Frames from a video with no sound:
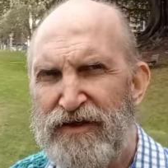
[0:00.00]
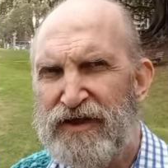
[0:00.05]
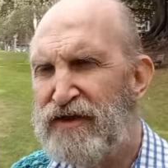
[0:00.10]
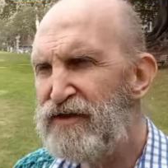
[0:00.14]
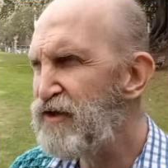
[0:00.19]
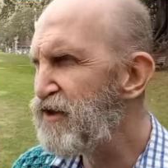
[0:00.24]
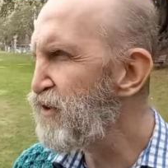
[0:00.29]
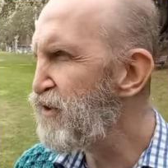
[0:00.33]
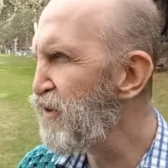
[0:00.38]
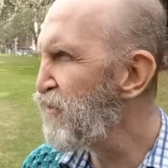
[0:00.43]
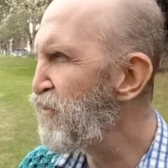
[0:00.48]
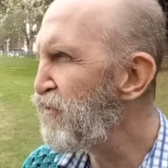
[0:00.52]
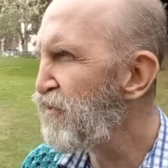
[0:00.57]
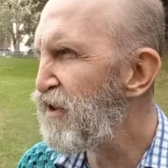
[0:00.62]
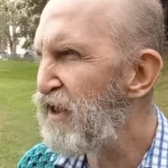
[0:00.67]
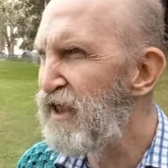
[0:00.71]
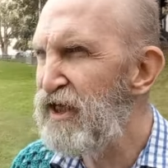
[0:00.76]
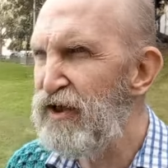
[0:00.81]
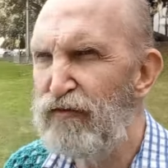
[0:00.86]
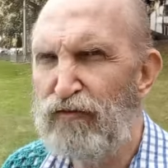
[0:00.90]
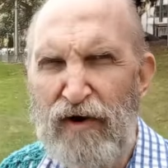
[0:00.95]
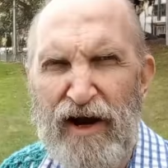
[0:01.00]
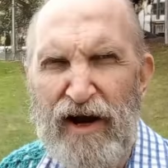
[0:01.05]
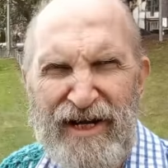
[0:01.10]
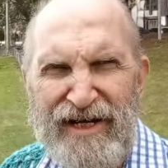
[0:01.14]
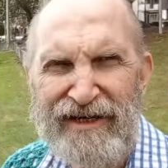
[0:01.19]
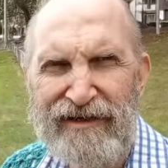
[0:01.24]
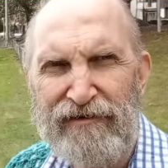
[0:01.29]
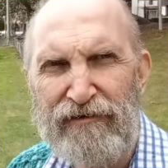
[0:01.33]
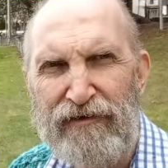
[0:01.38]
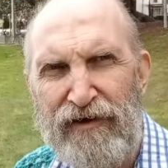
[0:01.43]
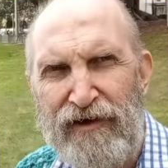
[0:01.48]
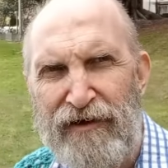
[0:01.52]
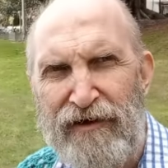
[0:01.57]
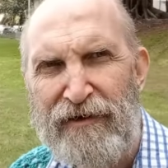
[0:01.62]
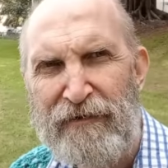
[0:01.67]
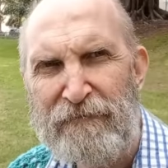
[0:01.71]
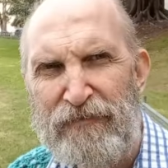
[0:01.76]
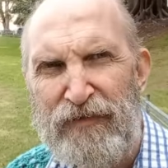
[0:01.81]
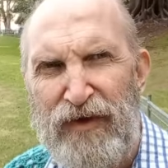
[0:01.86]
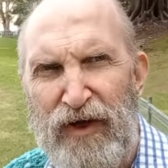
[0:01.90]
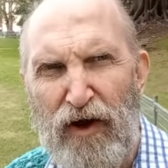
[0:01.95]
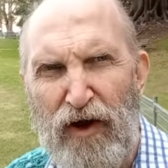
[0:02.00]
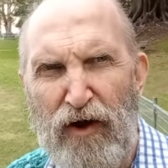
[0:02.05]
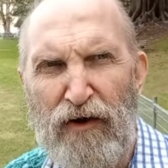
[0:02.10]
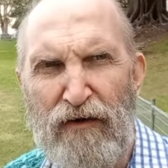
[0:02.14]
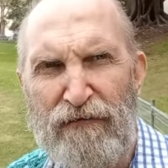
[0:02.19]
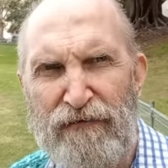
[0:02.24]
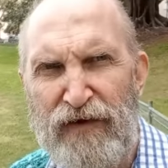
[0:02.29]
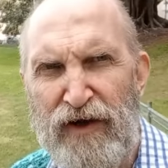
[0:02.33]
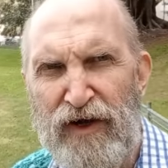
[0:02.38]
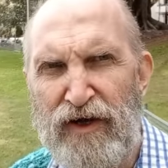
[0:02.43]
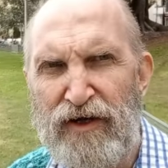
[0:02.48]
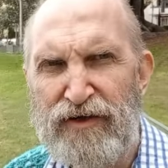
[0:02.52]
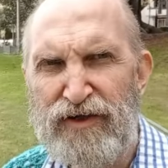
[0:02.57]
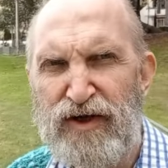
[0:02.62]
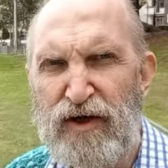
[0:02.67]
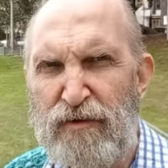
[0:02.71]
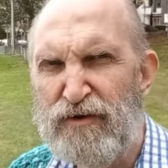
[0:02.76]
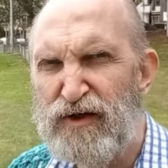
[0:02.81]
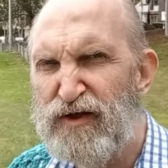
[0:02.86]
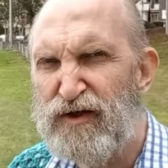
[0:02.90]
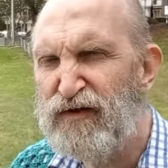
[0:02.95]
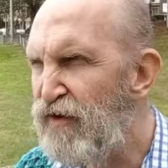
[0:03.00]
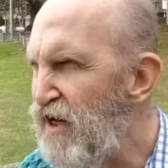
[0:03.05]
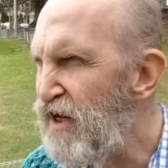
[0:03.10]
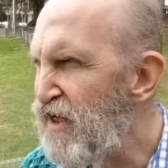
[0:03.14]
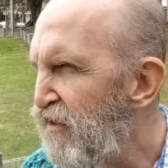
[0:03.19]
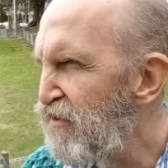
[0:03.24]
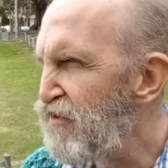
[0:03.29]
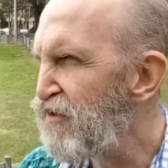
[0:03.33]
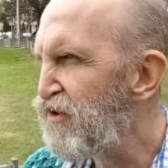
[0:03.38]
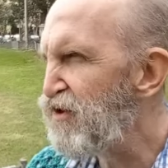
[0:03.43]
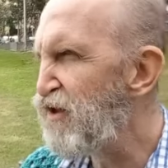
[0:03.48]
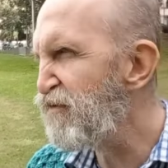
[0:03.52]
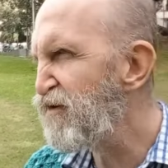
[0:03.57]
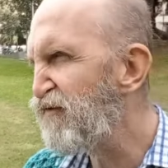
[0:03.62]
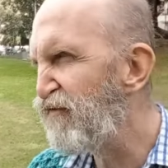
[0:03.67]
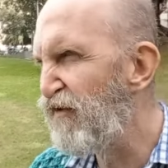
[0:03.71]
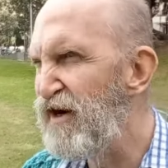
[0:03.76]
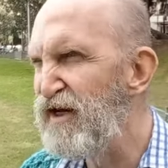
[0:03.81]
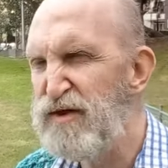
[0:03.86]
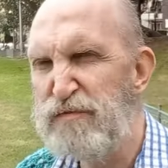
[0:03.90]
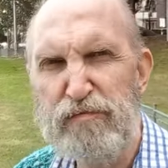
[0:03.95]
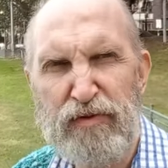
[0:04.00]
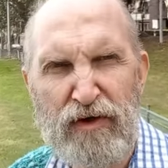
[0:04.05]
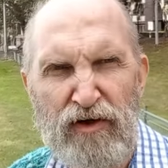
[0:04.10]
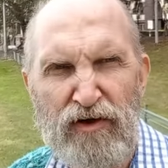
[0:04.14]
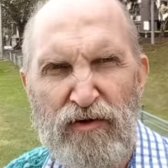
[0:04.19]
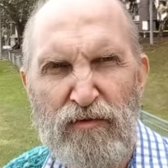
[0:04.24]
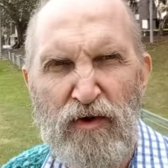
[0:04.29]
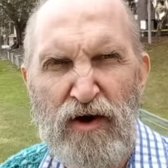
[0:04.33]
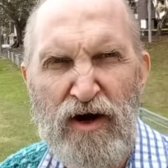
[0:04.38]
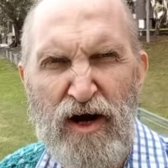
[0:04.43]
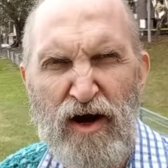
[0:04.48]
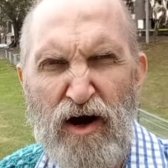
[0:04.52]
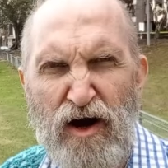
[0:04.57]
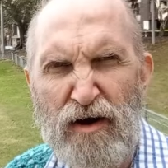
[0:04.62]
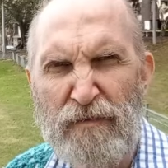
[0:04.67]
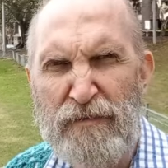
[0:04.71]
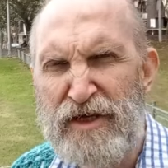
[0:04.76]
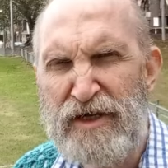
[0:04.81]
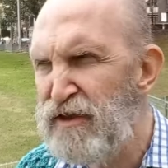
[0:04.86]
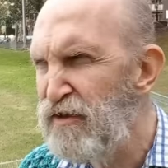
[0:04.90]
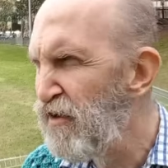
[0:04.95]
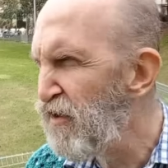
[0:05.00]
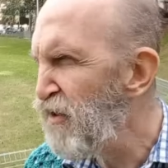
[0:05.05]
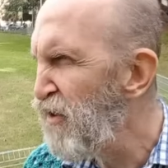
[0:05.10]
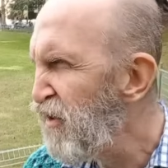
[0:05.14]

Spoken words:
into the reign of Thomas Frank and Thomas Frank's Blue and White Army.